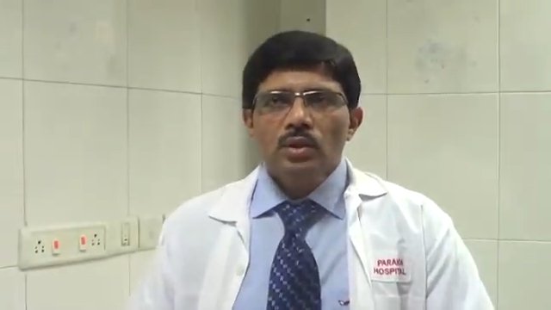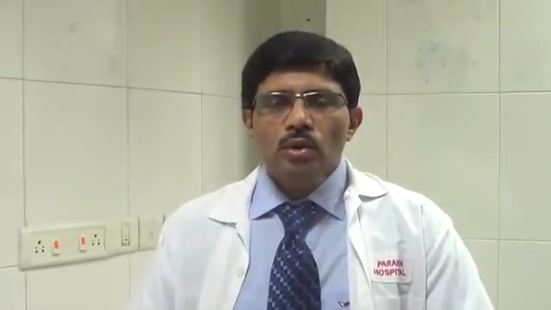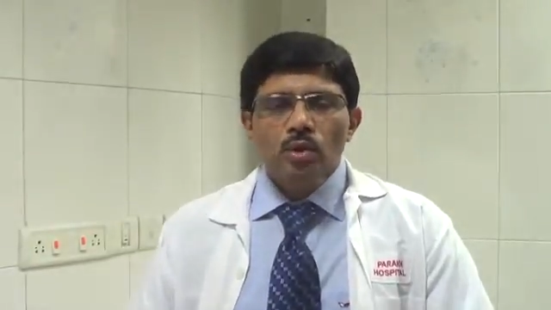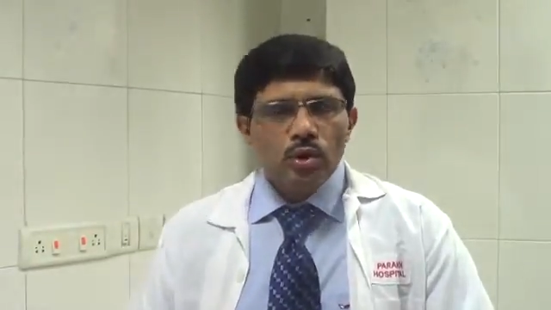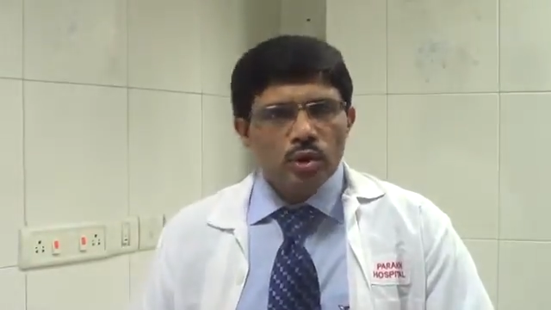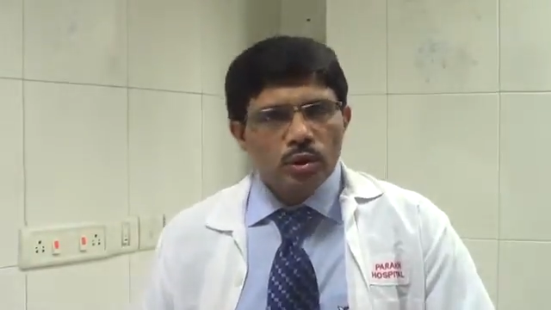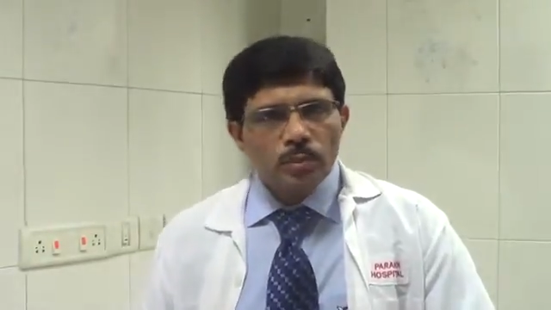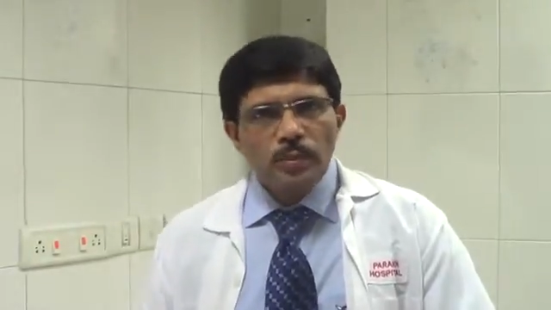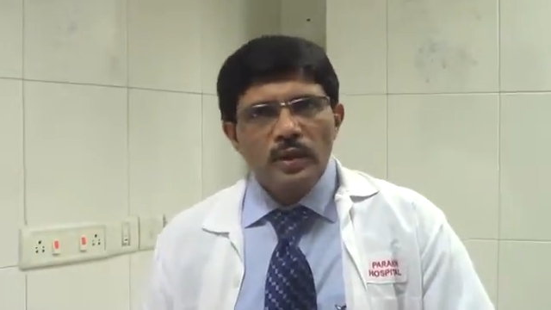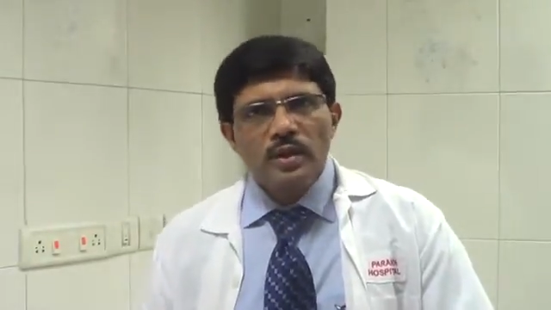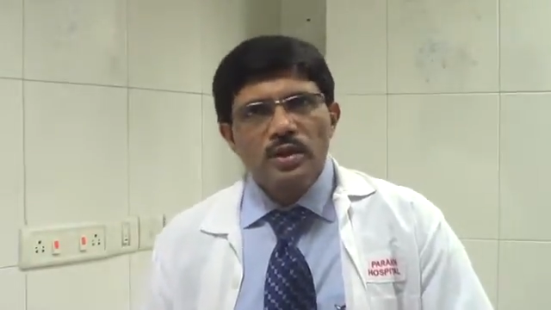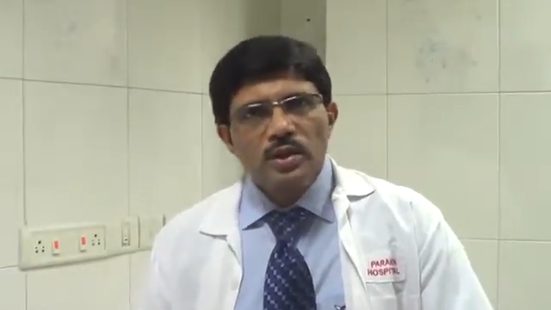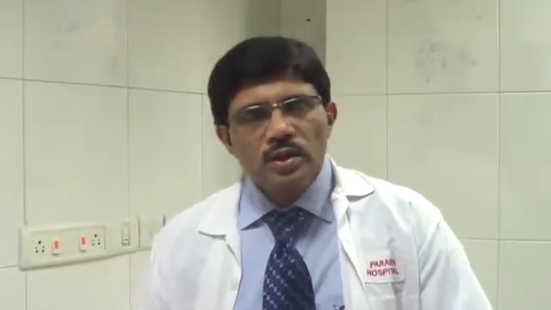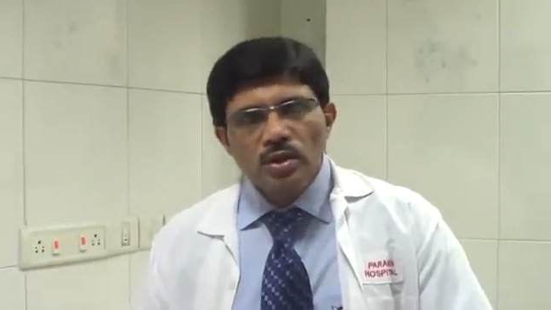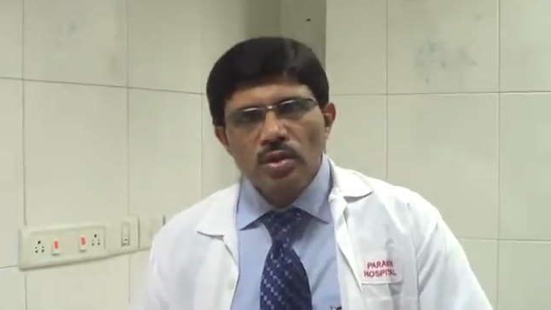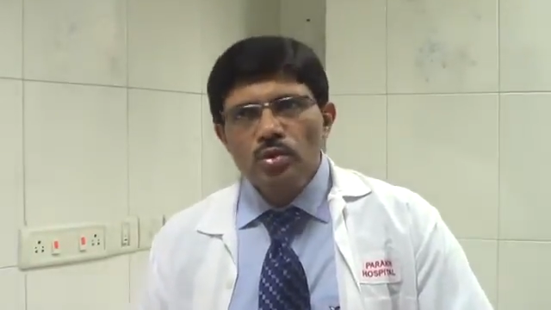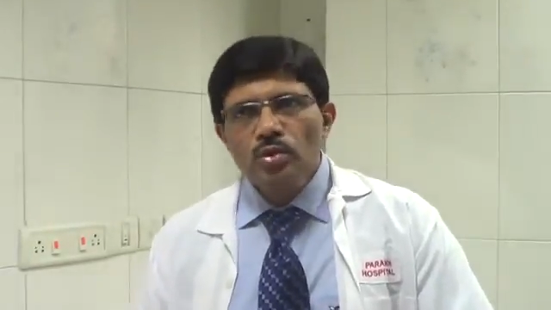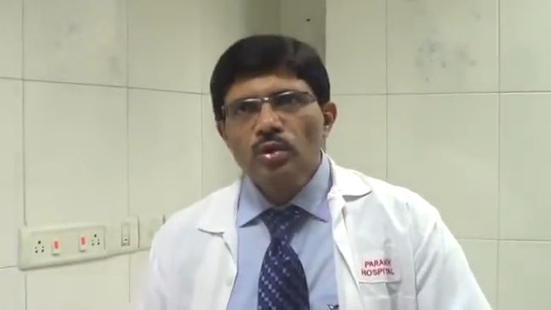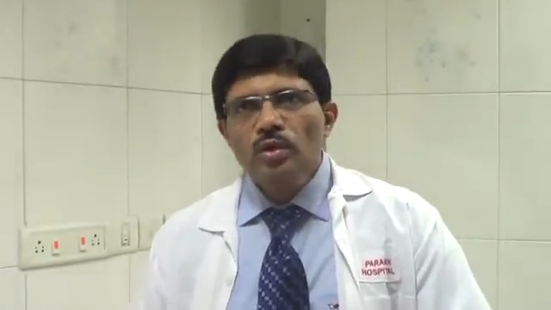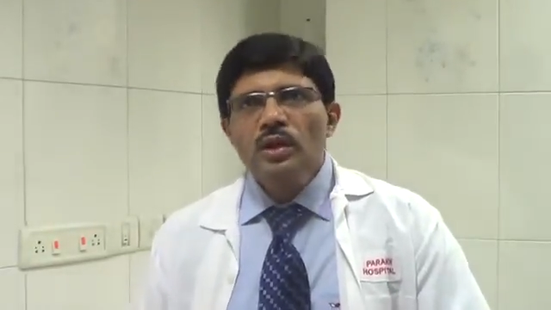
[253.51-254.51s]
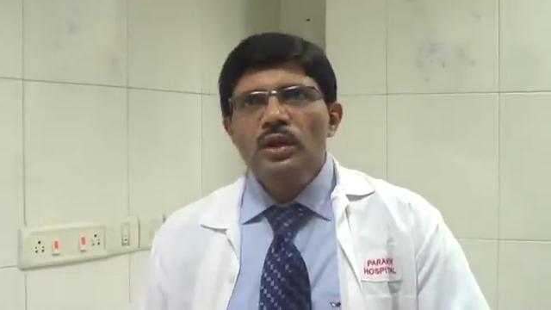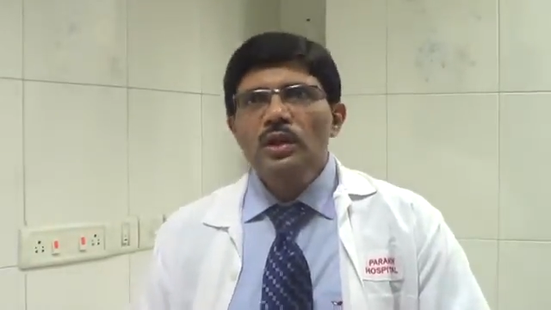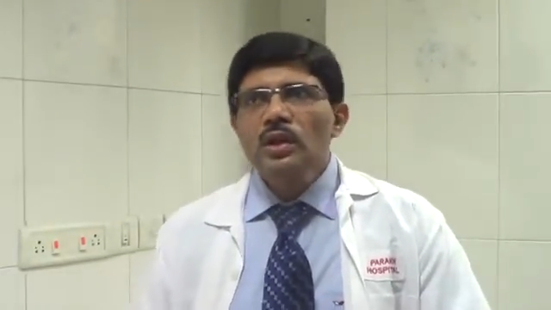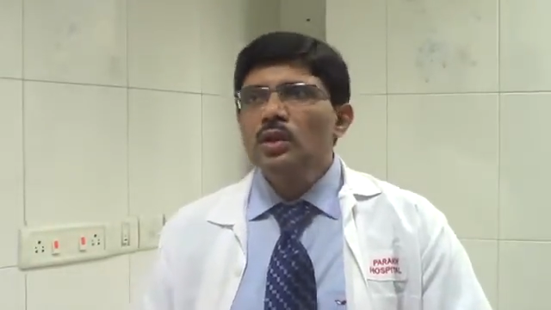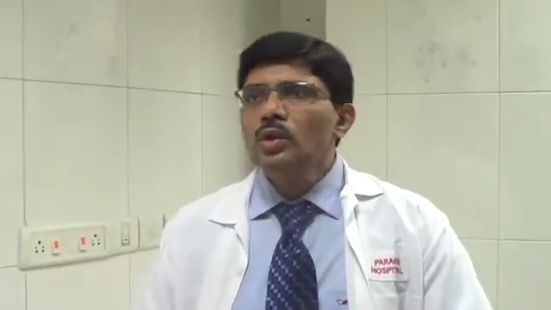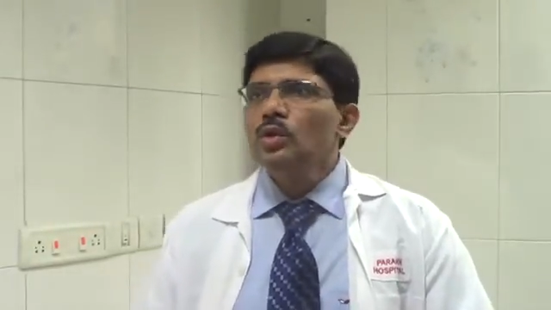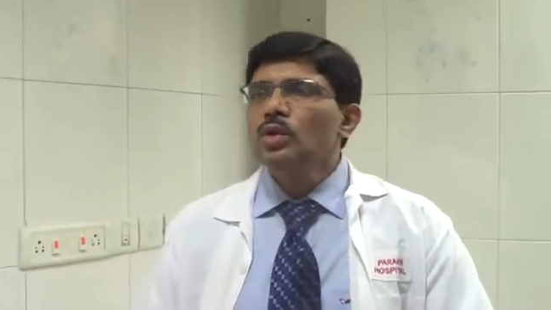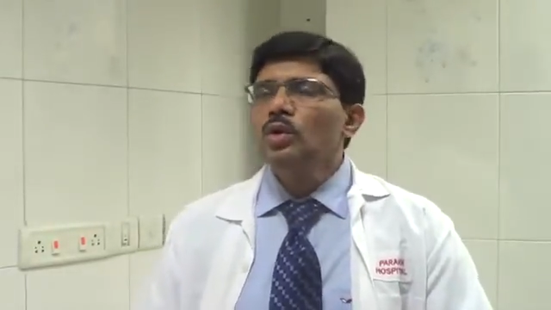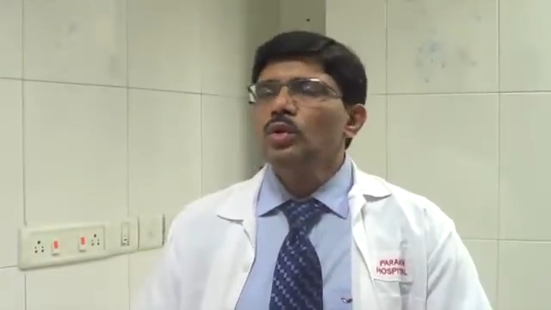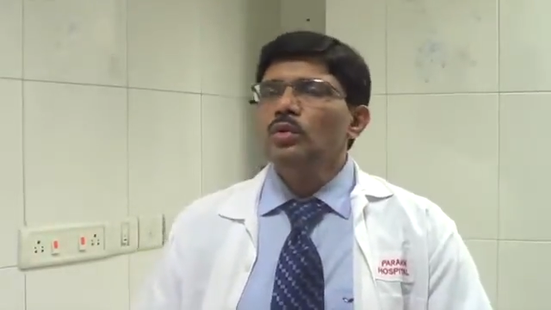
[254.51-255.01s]
Those patients who have
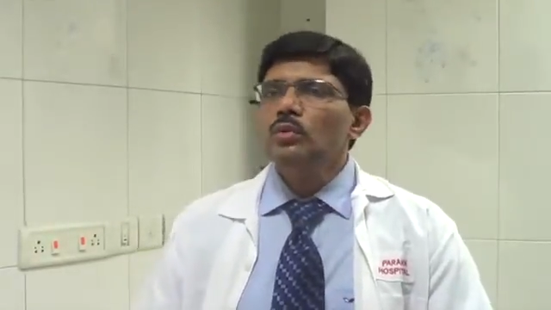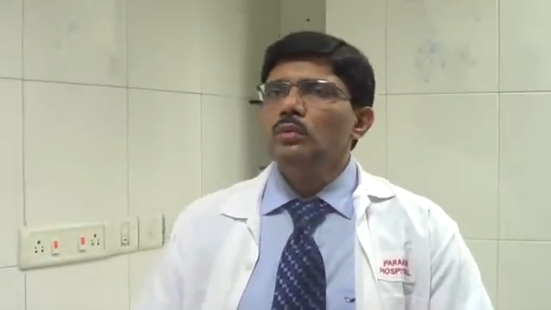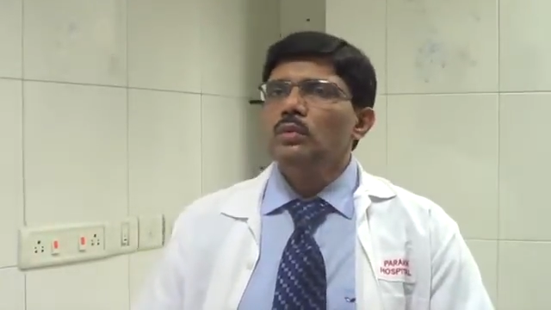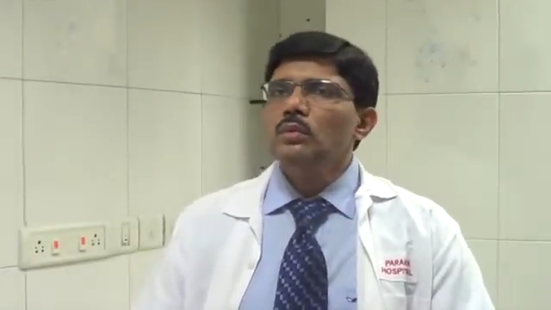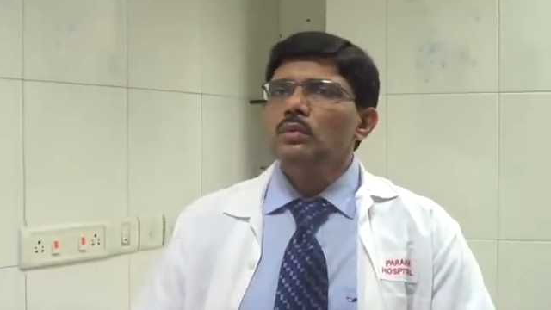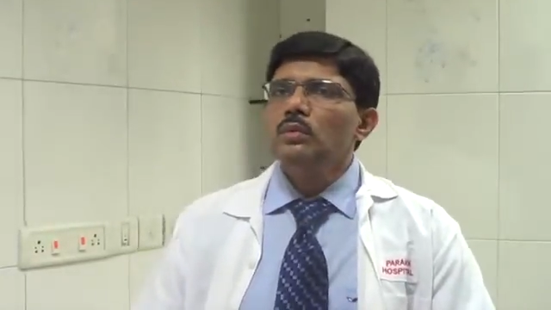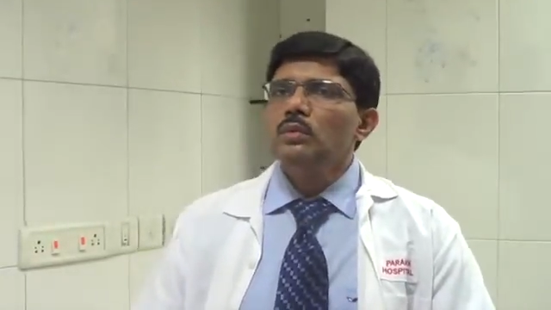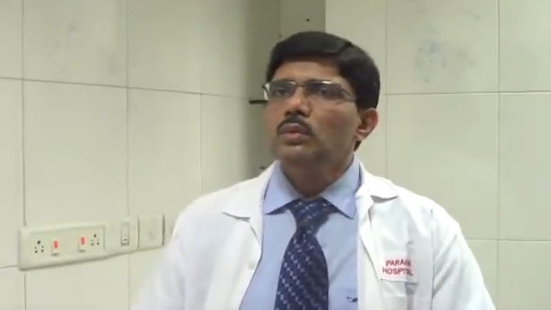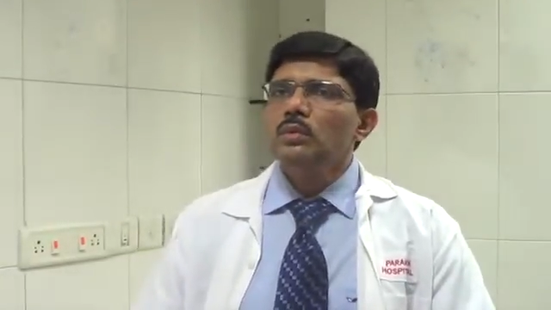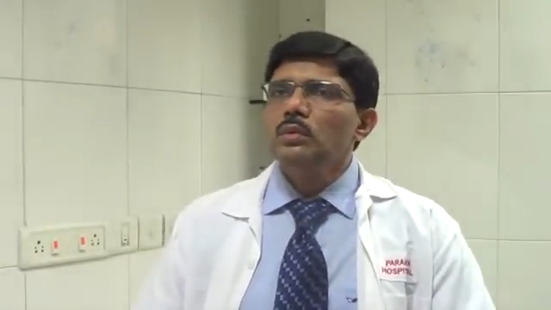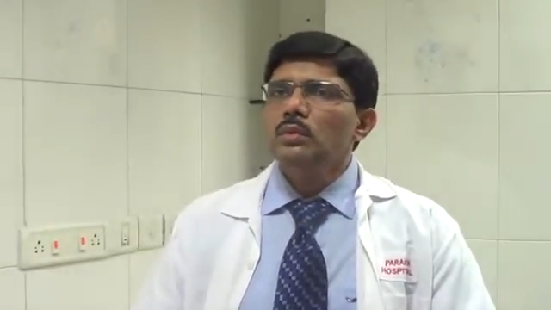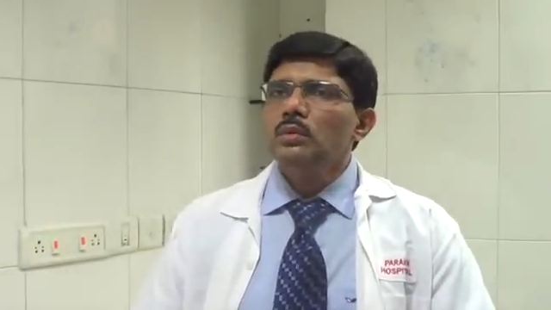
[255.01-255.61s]
undergone